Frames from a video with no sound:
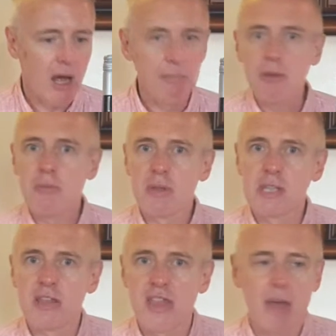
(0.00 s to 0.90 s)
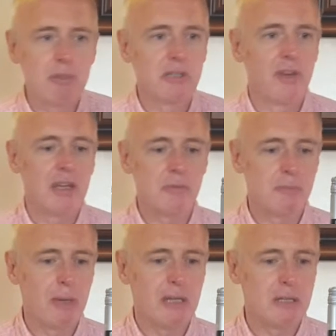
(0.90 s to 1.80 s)
uh, both from the southern hemispheres,
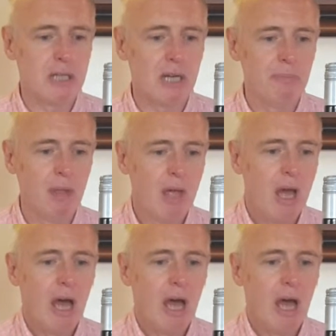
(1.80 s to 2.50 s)
but um,